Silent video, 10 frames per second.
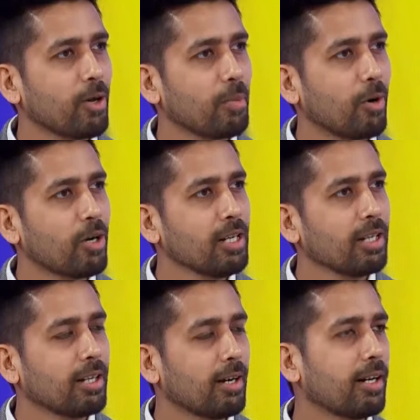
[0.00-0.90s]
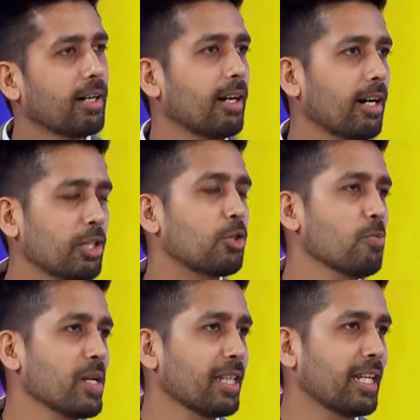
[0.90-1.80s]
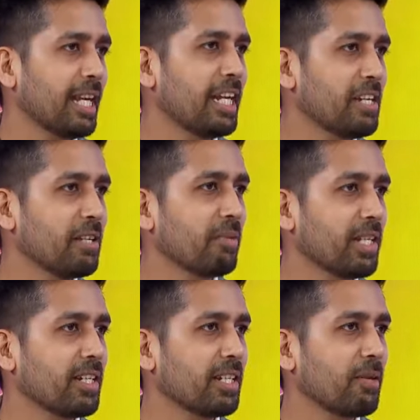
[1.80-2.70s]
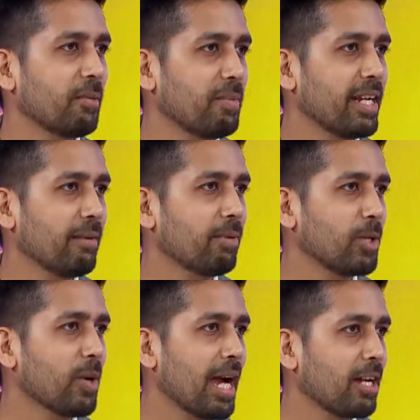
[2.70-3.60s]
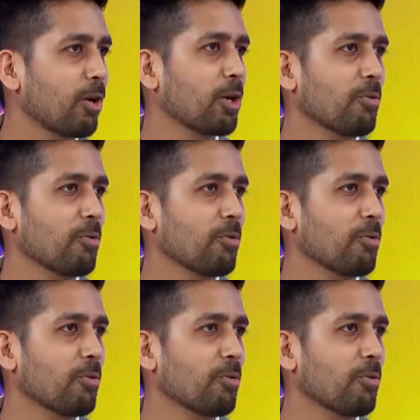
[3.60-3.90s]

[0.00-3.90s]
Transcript: on board, Uh, assuming that that intermediary will be able to add a lot